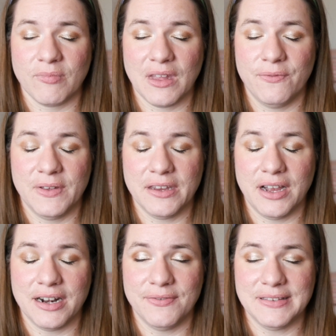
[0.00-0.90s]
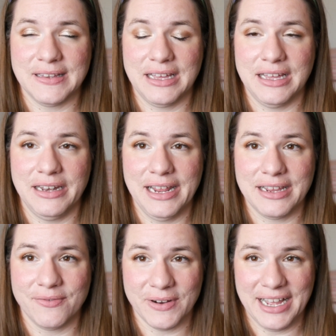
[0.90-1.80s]
figure out if it's a
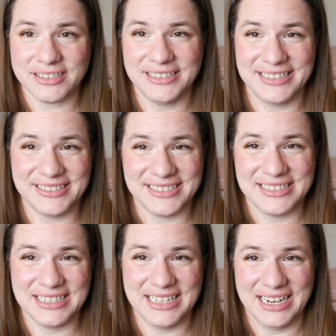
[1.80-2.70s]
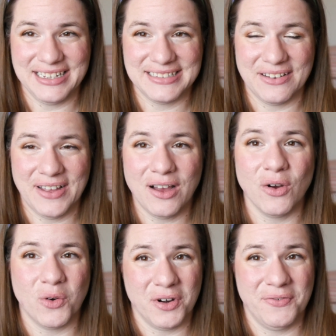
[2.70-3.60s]
negative reaction that's just getting stuff
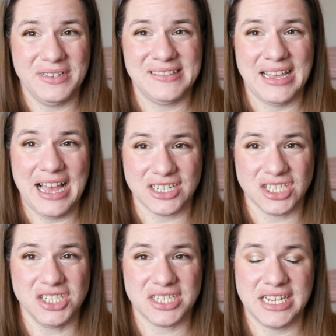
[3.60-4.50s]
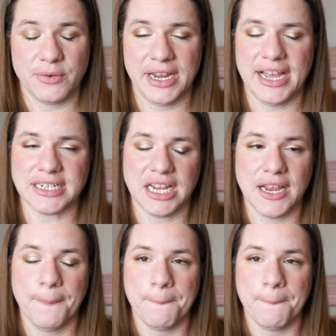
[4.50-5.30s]
out or if it's actually your skin reacting.